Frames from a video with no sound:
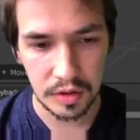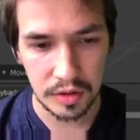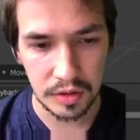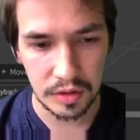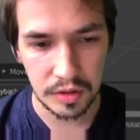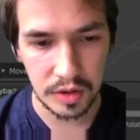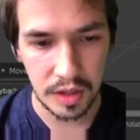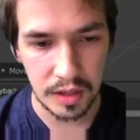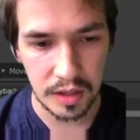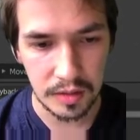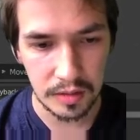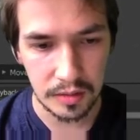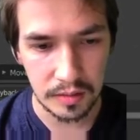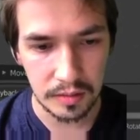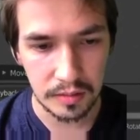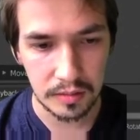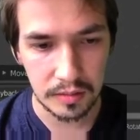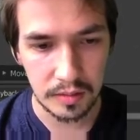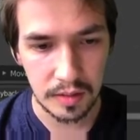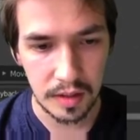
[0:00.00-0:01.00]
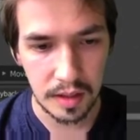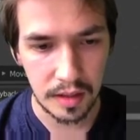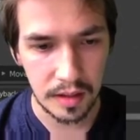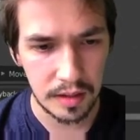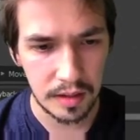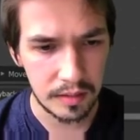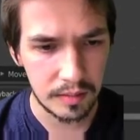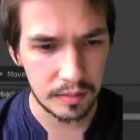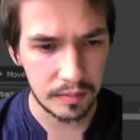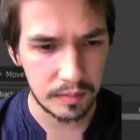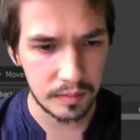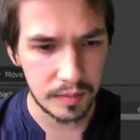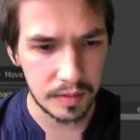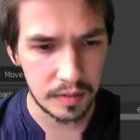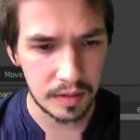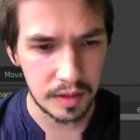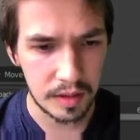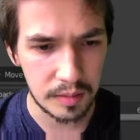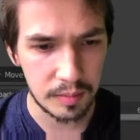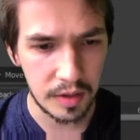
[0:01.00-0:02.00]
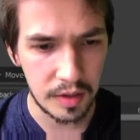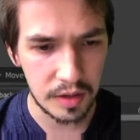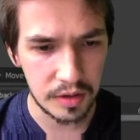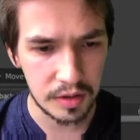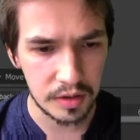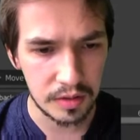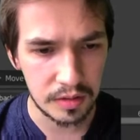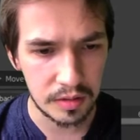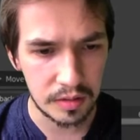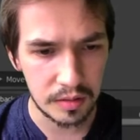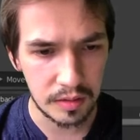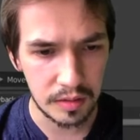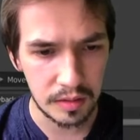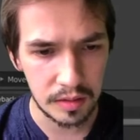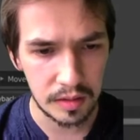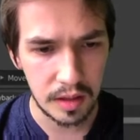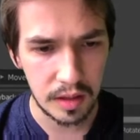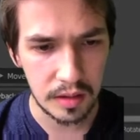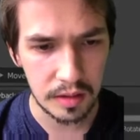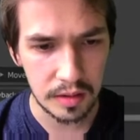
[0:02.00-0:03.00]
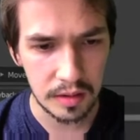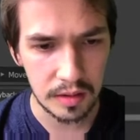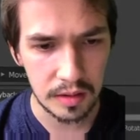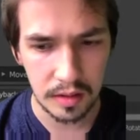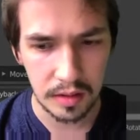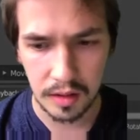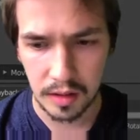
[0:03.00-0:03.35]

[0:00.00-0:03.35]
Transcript: gentle uh, expression, sort of longer.